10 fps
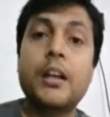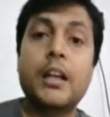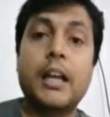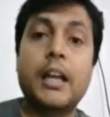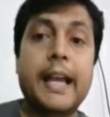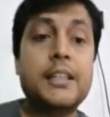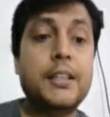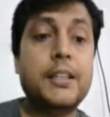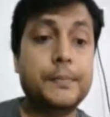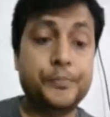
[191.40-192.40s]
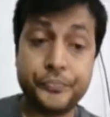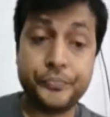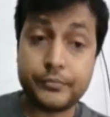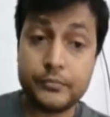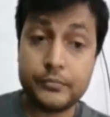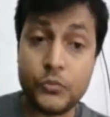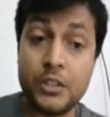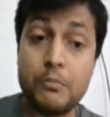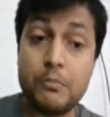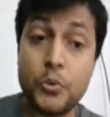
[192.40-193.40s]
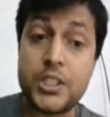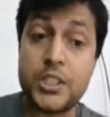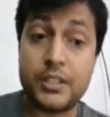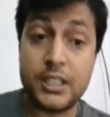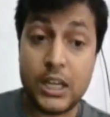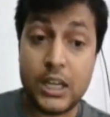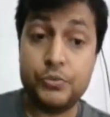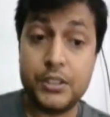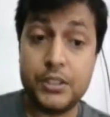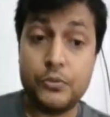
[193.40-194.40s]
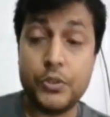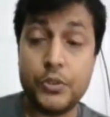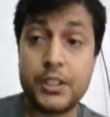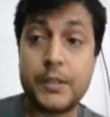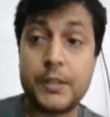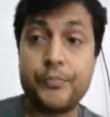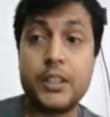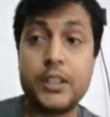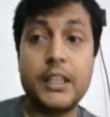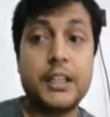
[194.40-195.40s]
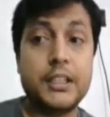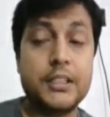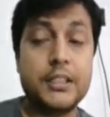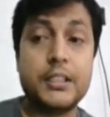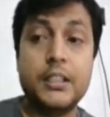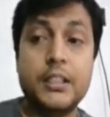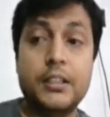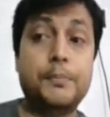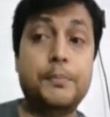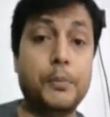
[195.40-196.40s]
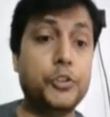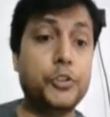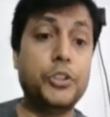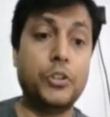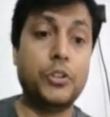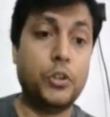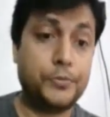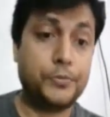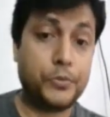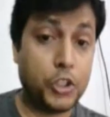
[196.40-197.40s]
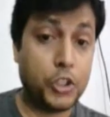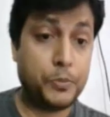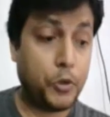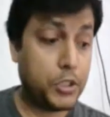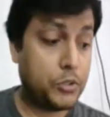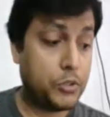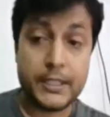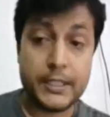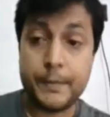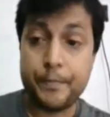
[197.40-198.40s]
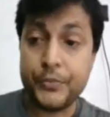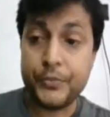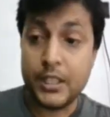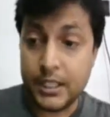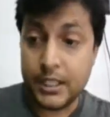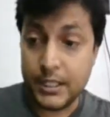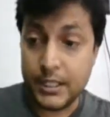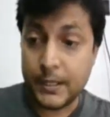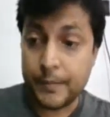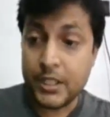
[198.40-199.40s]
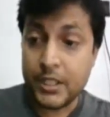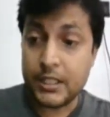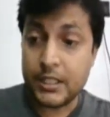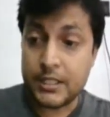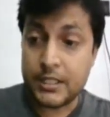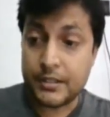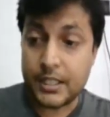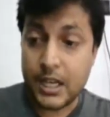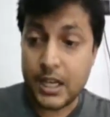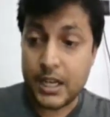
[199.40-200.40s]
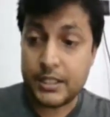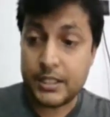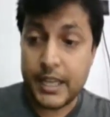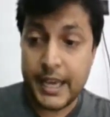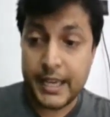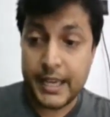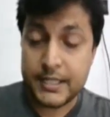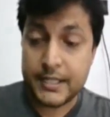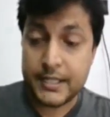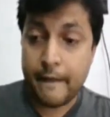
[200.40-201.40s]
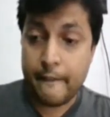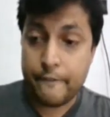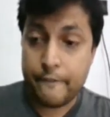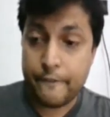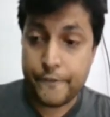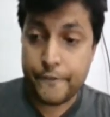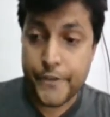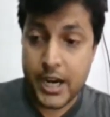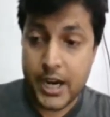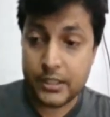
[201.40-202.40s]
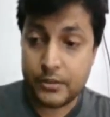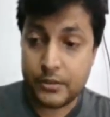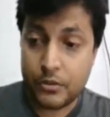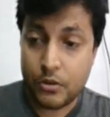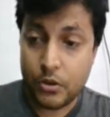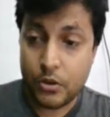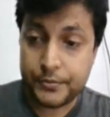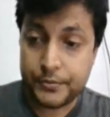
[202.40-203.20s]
and the most renowned work, that is the proposition of Koch postulate. He is regarded as father of